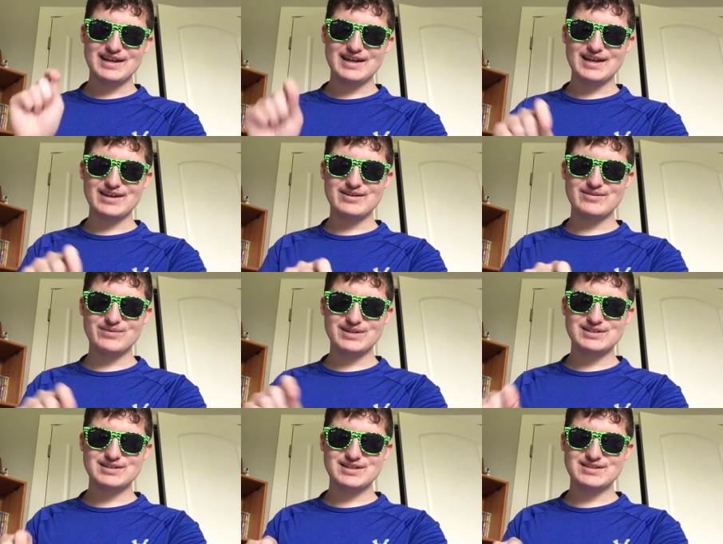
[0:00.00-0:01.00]
and when
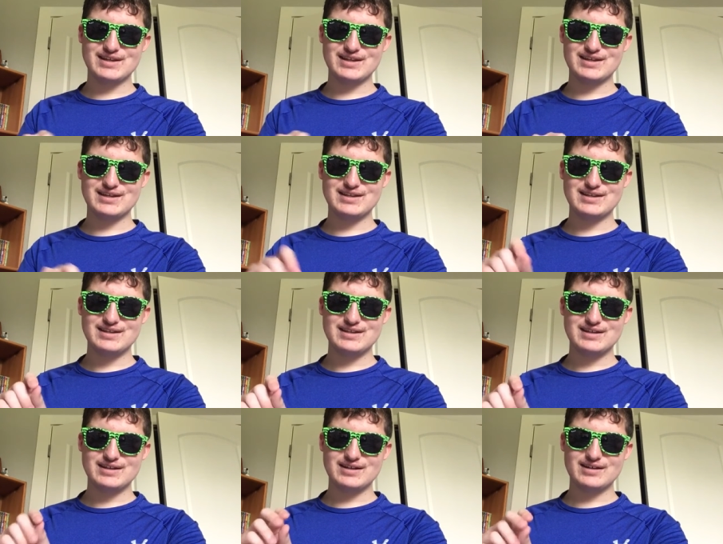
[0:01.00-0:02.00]
she's like
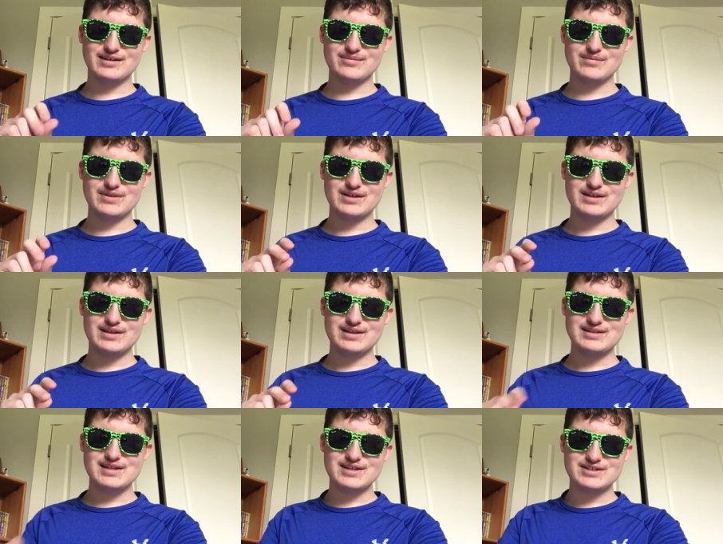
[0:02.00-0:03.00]
um,
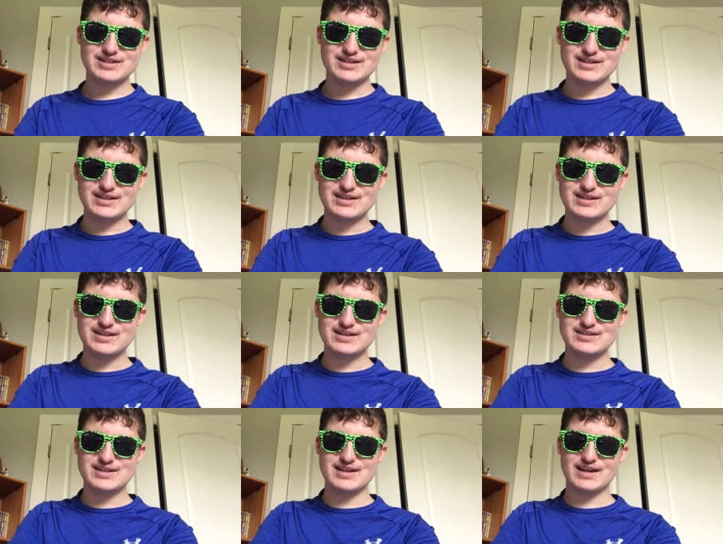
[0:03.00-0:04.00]
teaching
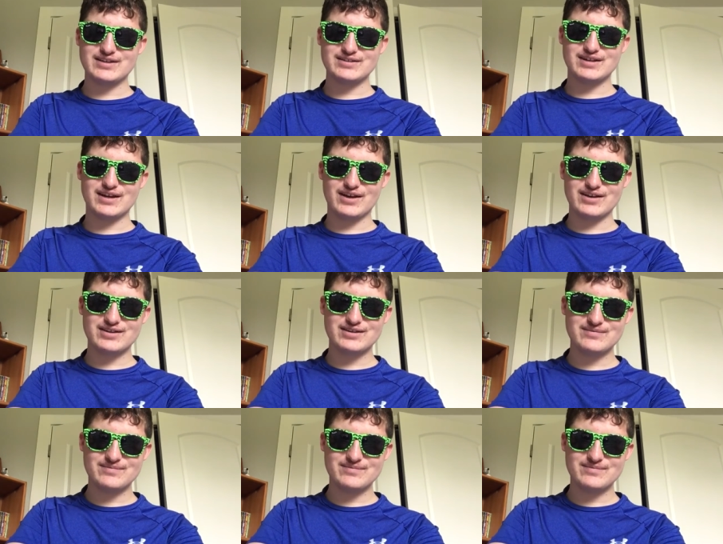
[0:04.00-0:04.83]
ET how to talk.